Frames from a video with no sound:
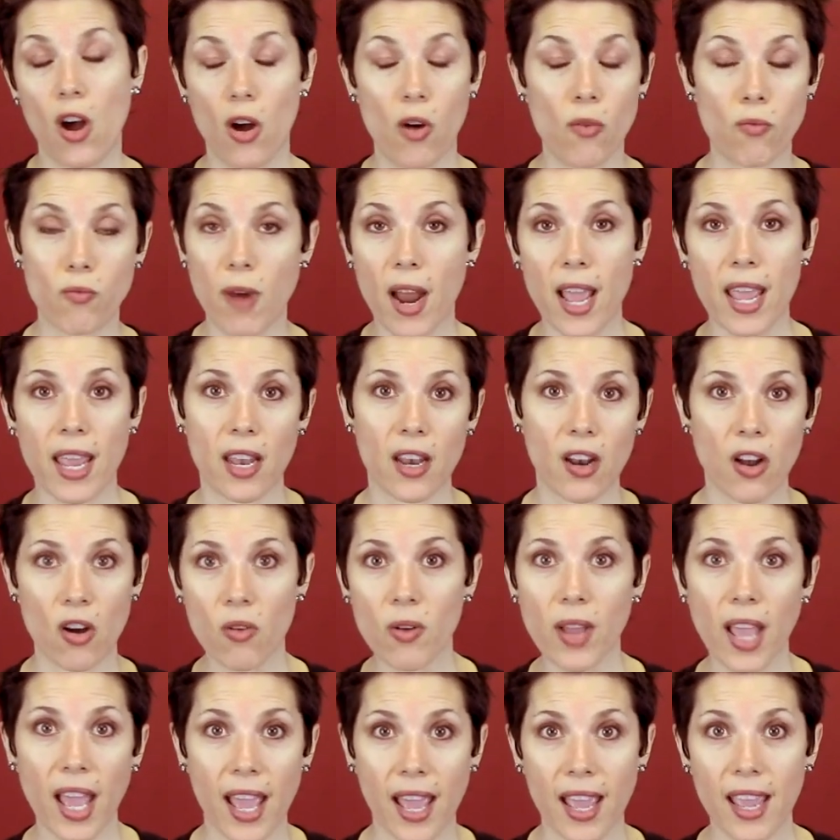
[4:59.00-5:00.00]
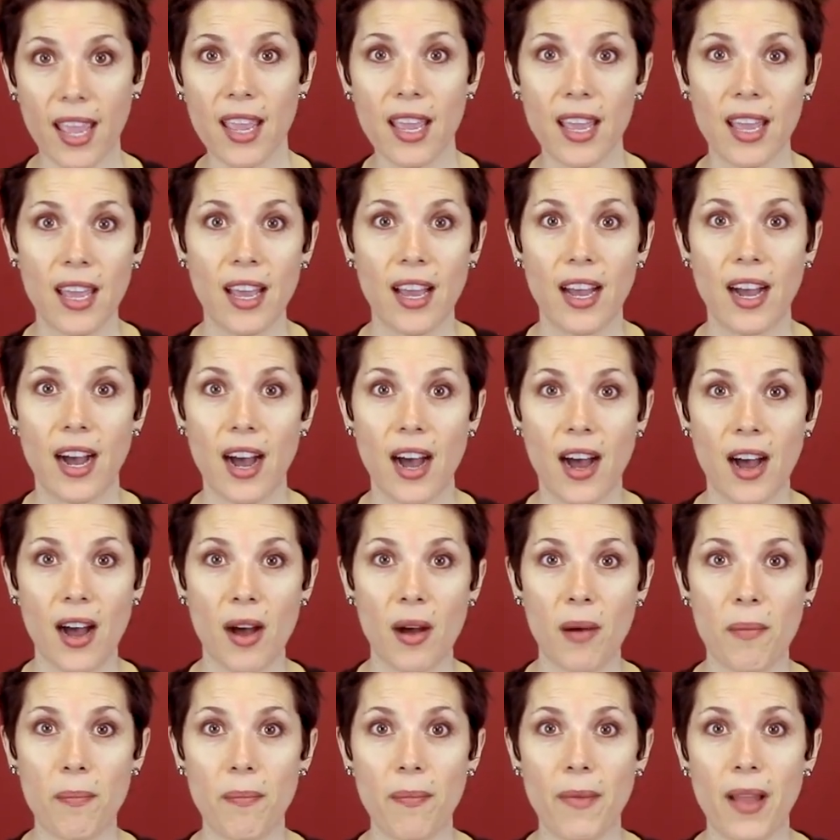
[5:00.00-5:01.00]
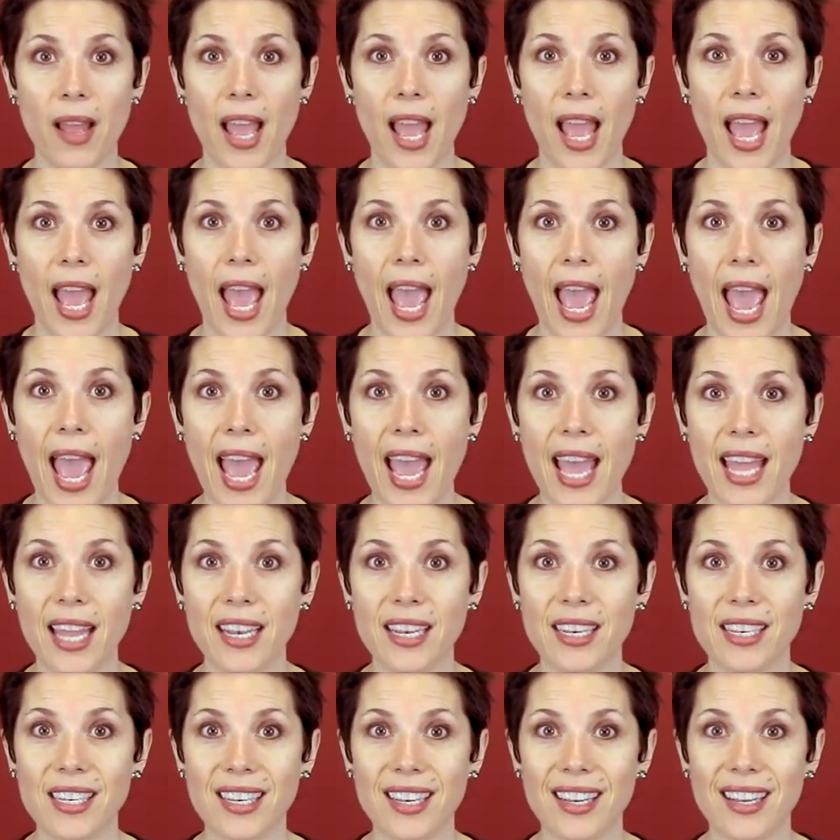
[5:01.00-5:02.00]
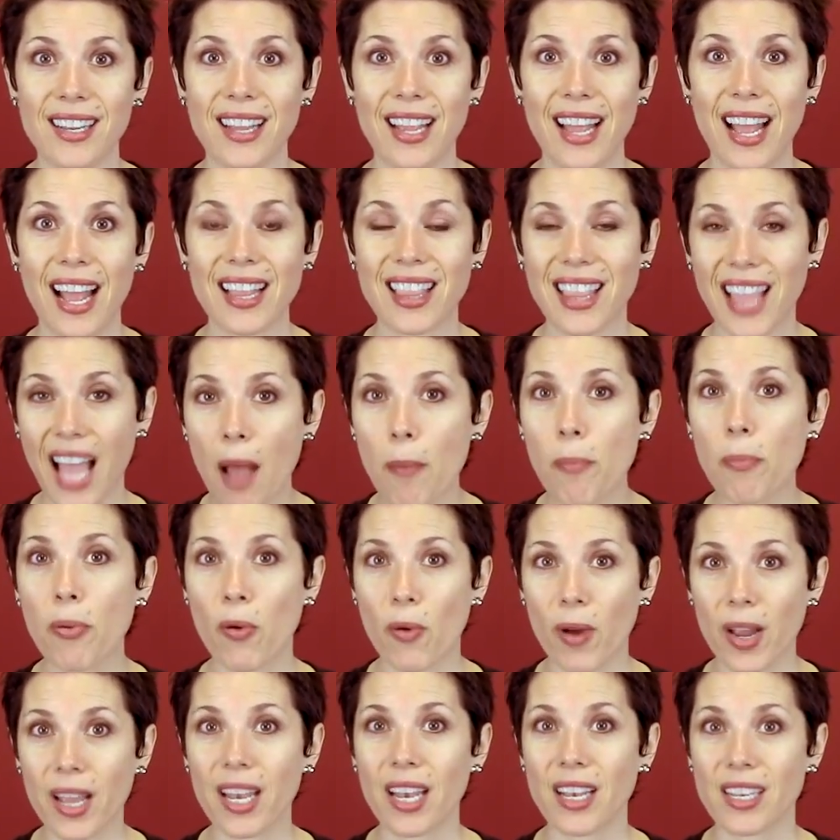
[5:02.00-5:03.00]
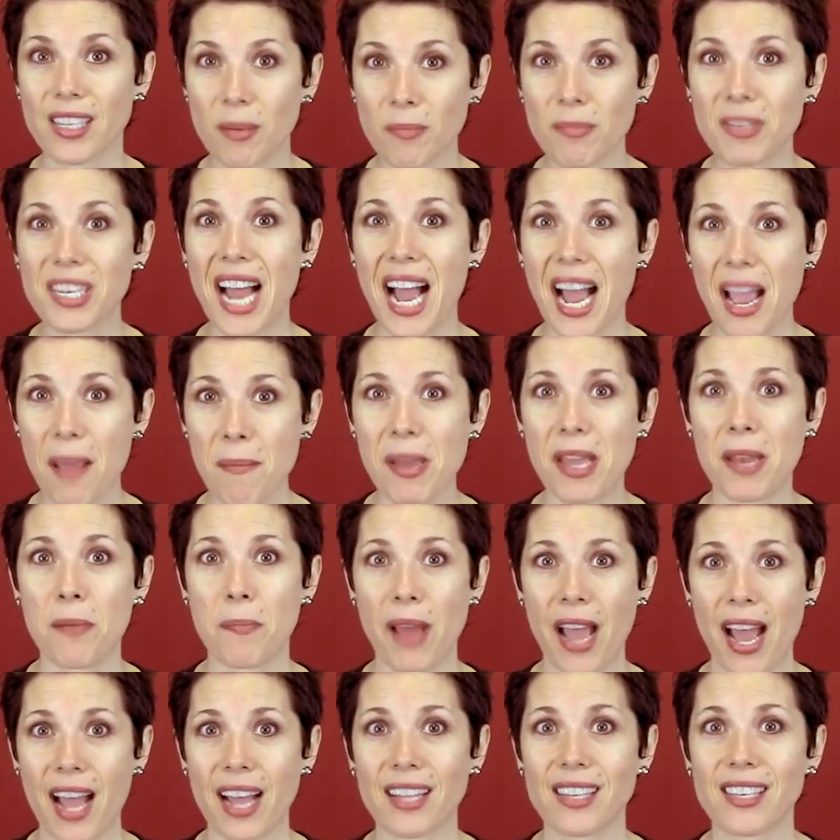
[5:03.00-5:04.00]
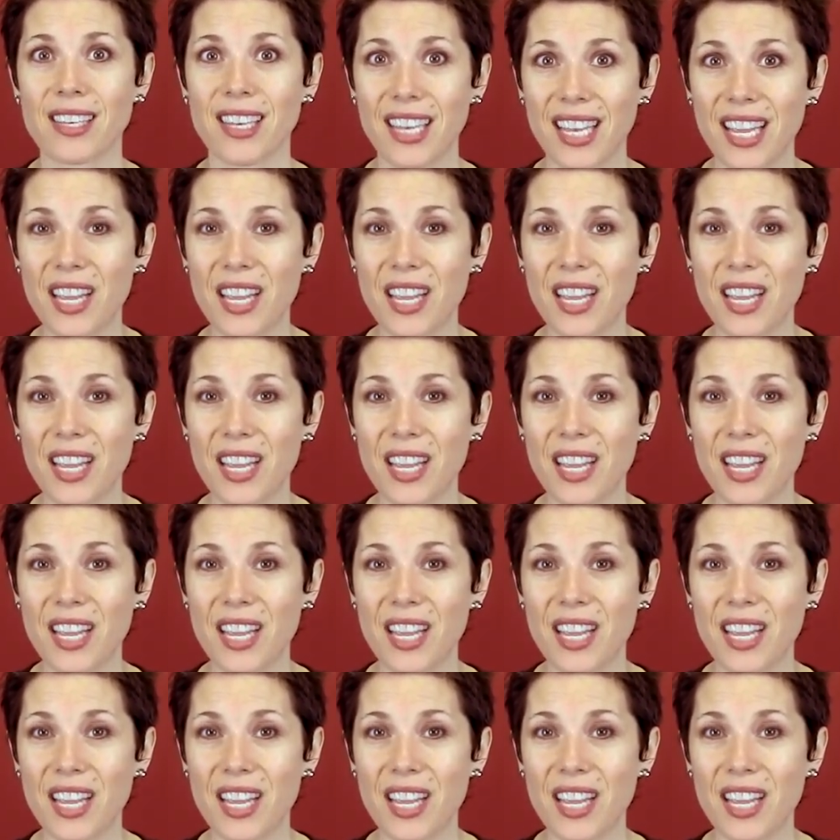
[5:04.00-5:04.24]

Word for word: right okay um, and at that point, some time had passed and